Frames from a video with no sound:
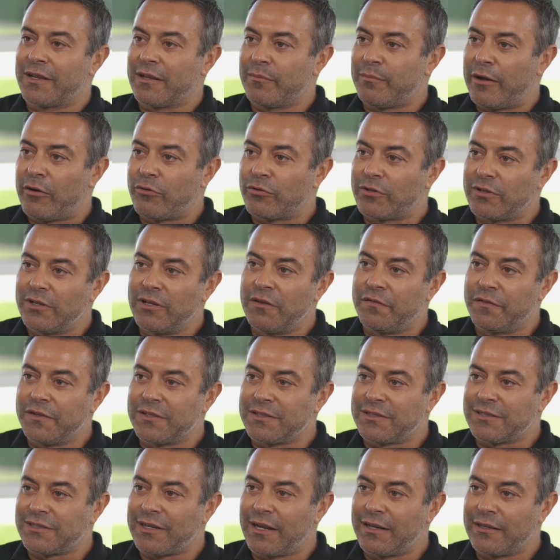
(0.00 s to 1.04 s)
about if
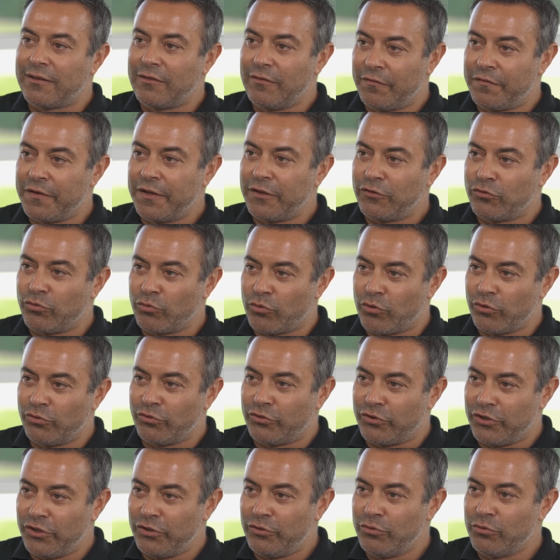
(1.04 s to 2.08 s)
it's the right thing to
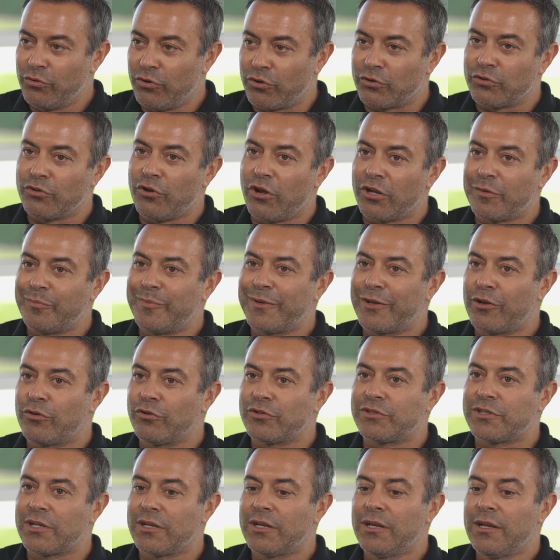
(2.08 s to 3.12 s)
continue or not,
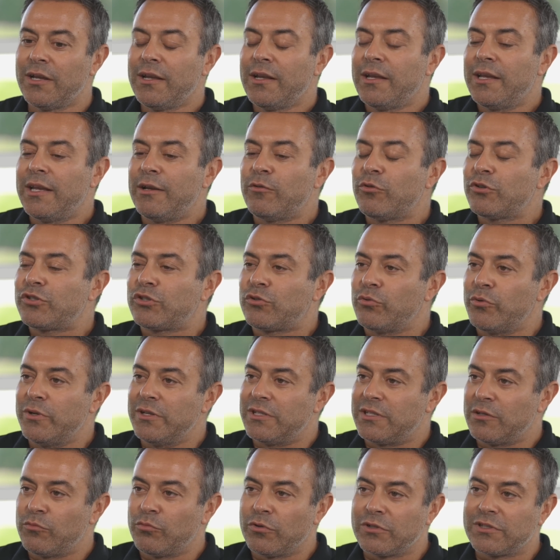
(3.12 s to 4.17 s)
because it was too
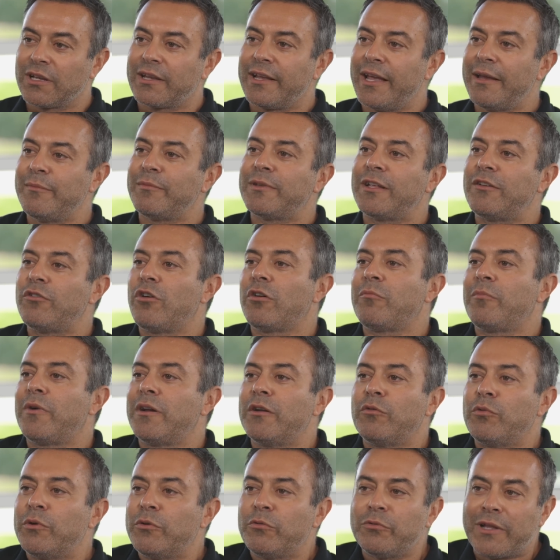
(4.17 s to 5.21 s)
easy. It was a game that
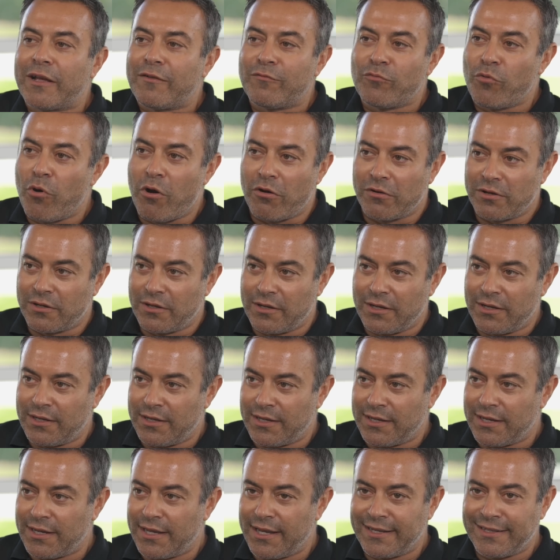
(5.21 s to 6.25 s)
normally we would have won,
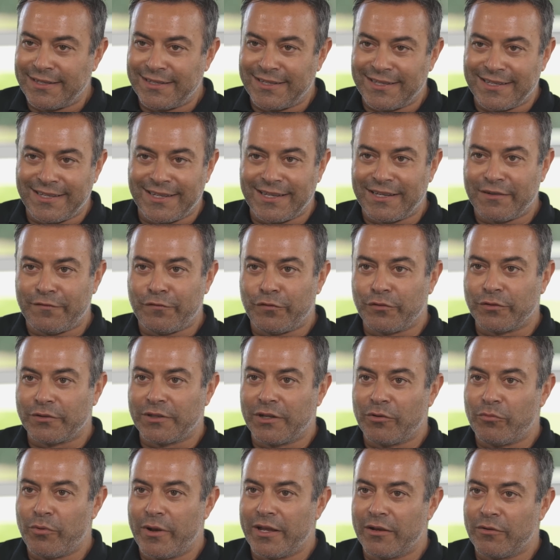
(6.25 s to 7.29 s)
and for
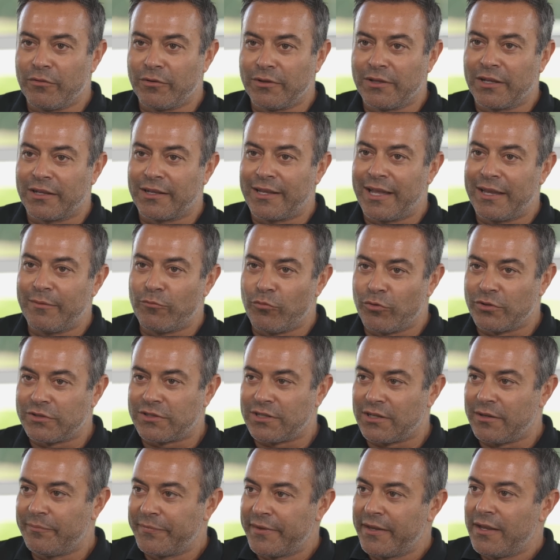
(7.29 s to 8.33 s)
the way the game was,
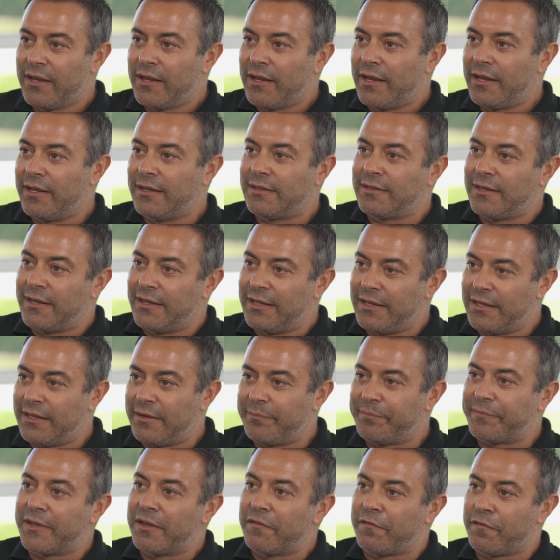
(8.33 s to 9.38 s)

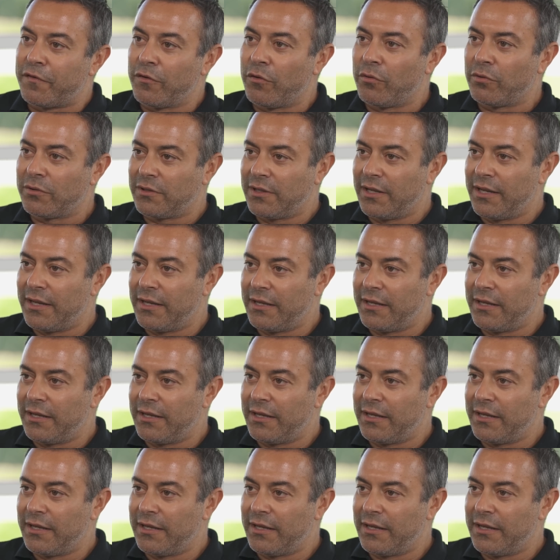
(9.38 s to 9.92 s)
it flew.